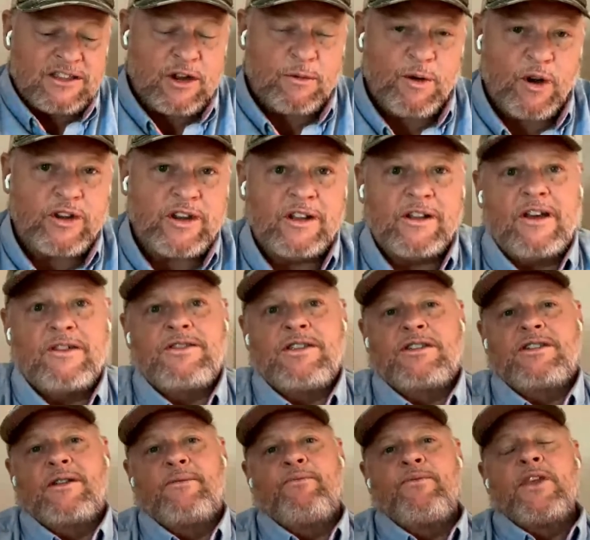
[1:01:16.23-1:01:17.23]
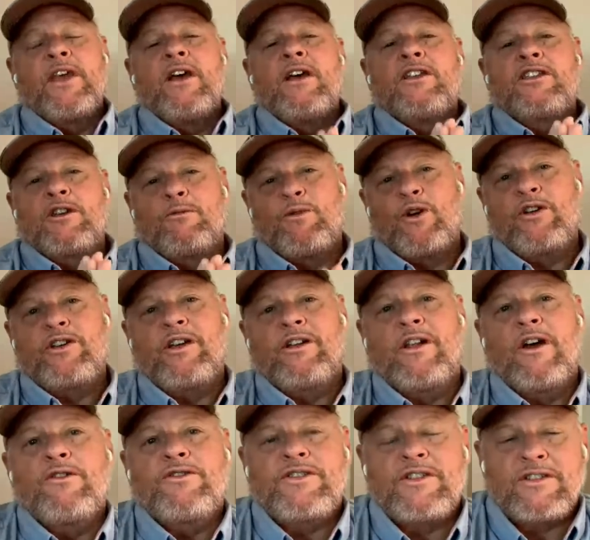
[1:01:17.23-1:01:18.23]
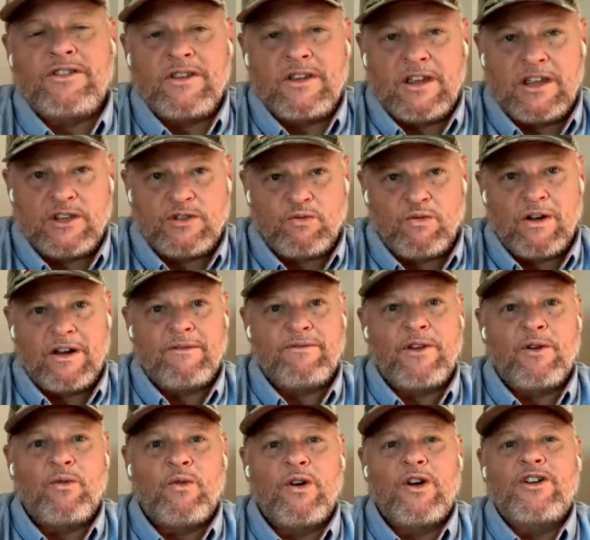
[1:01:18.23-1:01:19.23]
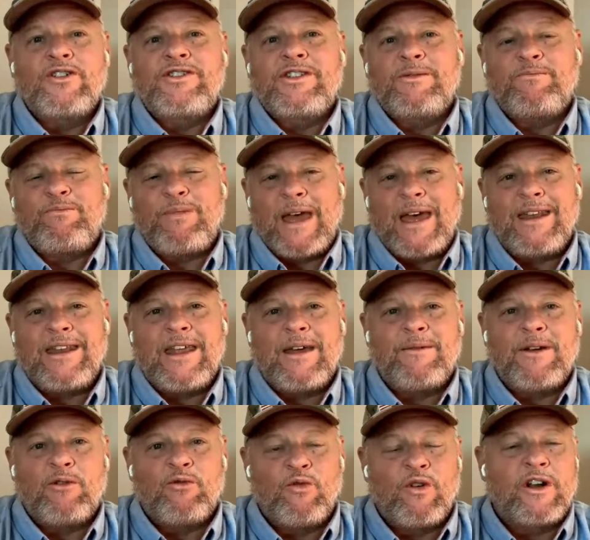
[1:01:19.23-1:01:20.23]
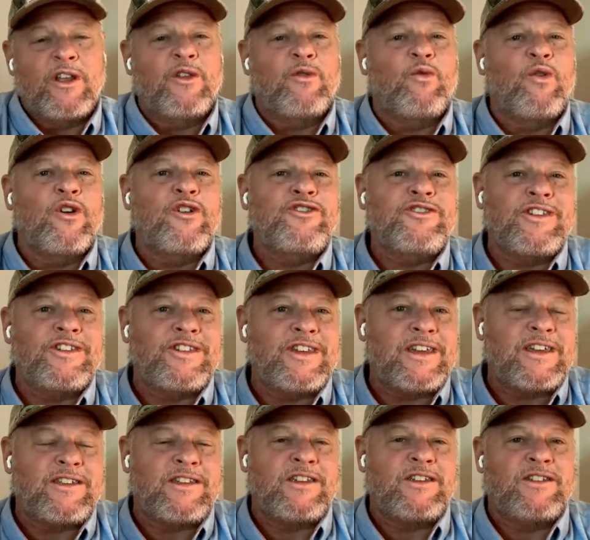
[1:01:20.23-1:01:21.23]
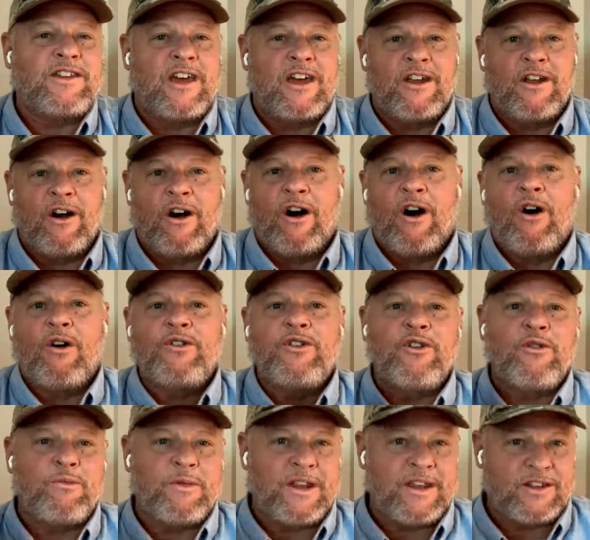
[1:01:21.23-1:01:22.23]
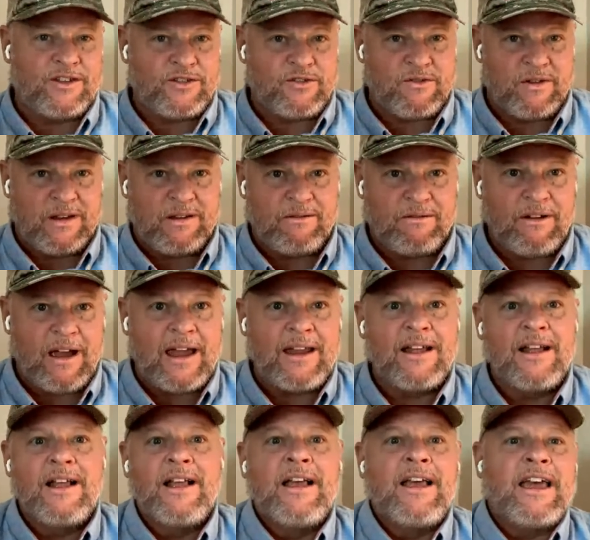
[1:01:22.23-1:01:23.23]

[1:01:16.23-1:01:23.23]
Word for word: Tuberculosis. Tuberculosis is one of the worst pandemic, one of the worst diseases in all human history, right?